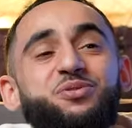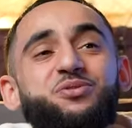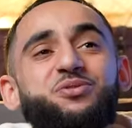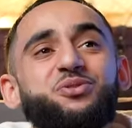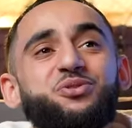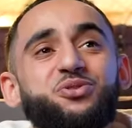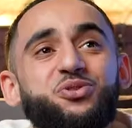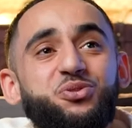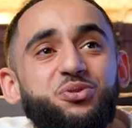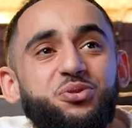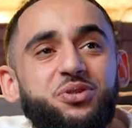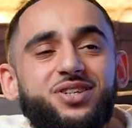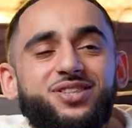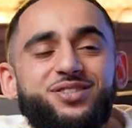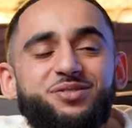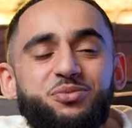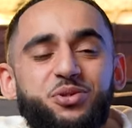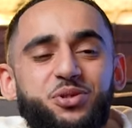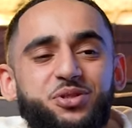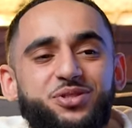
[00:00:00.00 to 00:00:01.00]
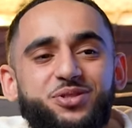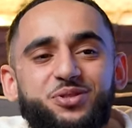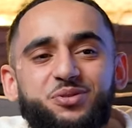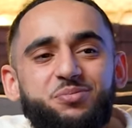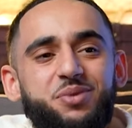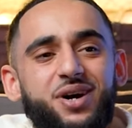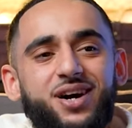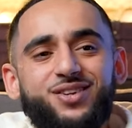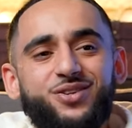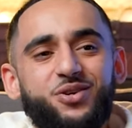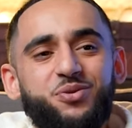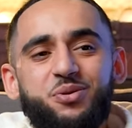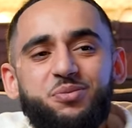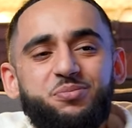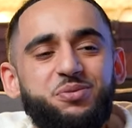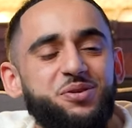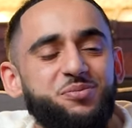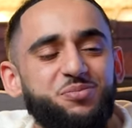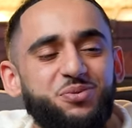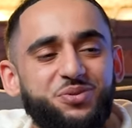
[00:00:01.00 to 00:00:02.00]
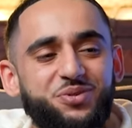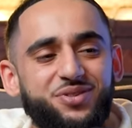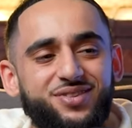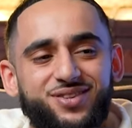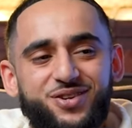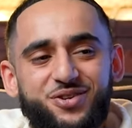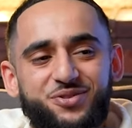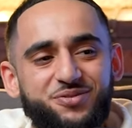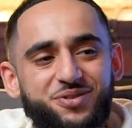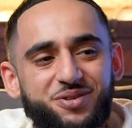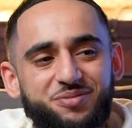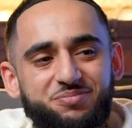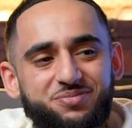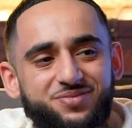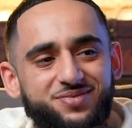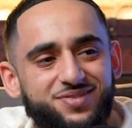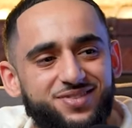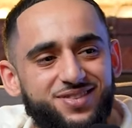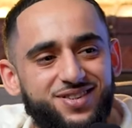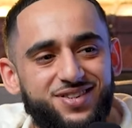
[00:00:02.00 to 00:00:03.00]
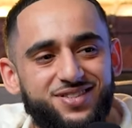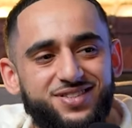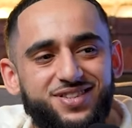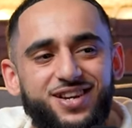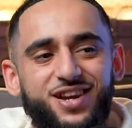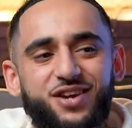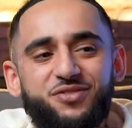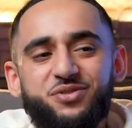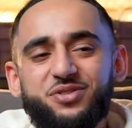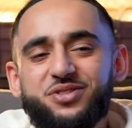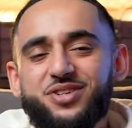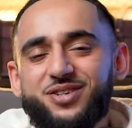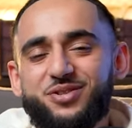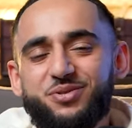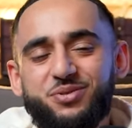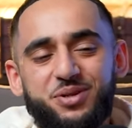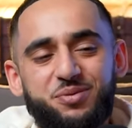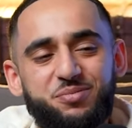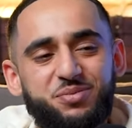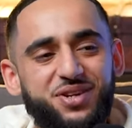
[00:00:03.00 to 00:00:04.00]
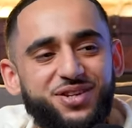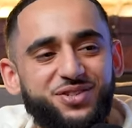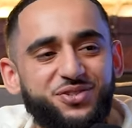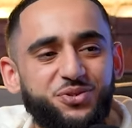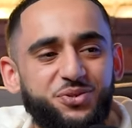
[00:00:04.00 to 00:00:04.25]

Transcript: be real, jewellery is more still, but I don't want people to know, fam. Because then everyone's going to want to be a